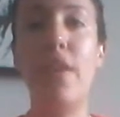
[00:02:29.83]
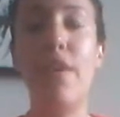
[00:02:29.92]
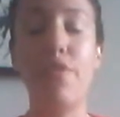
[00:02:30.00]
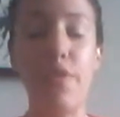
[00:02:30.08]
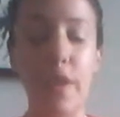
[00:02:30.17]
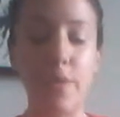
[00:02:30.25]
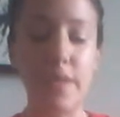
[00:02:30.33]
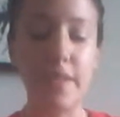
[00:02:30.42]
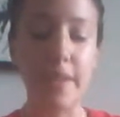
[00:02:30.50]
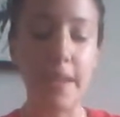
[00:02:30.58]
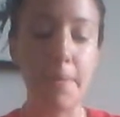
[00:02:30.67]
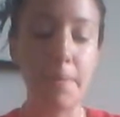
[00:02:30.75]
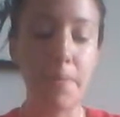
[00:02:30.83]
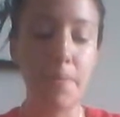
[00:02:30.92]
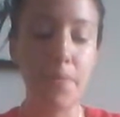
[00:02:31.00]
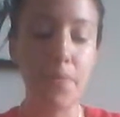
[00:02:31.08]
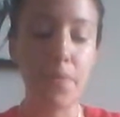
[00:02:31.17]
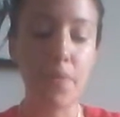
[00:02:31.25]
that frequency.
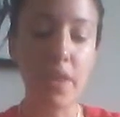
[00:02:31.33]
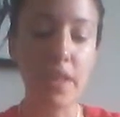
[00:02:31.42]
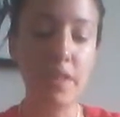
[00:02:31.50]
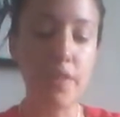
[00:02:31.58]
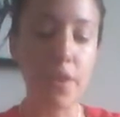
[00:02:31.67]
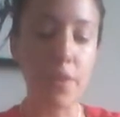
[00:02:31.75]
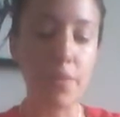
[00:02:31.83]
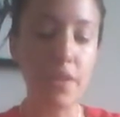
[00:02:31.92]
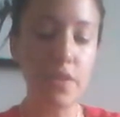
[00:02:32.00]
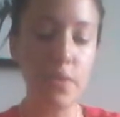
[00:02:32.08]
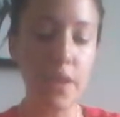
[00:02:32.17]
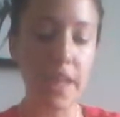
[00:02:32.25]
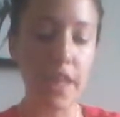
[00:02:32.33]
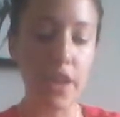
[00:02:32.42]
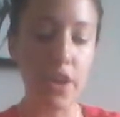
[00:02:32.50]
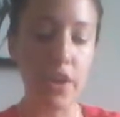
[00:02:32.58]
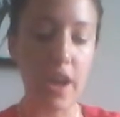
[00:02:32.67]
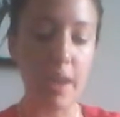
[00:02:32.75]
So this one
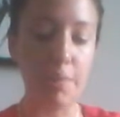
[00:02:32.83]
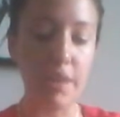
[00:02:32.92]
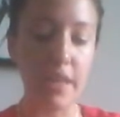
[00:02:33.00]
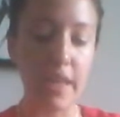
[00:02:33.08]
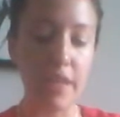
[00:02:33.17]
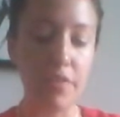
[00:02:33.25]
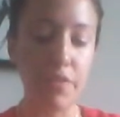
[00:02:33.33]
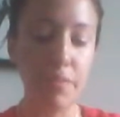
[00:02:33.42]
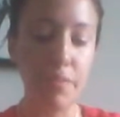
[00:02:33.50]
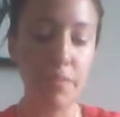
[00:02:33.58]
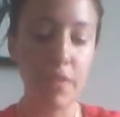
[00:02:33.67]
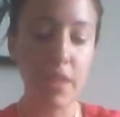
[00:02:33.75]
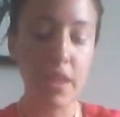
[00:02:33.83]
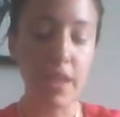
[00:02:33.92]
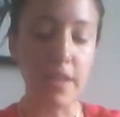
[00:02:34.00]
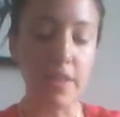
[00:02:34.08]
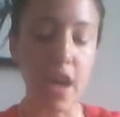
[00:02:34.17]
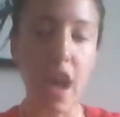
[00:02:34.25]
here, I believe,
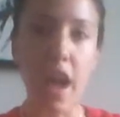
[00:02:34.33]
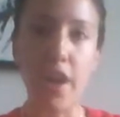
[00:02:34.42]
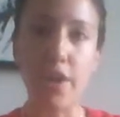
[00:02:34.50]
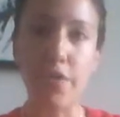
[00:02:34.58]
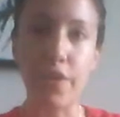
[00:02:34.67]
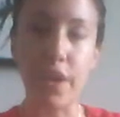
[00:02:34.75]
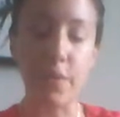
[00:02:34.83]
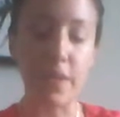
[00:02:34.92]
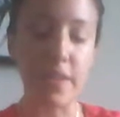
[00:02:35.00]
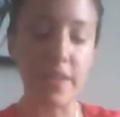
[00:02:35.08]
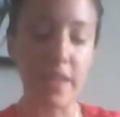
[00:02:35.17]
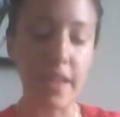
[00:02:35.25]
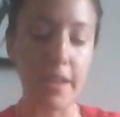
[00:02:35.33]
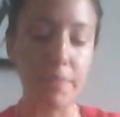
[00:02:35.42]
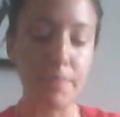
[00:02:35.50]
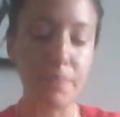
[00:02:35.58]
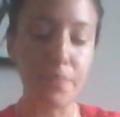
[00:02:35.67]
is a higher frequency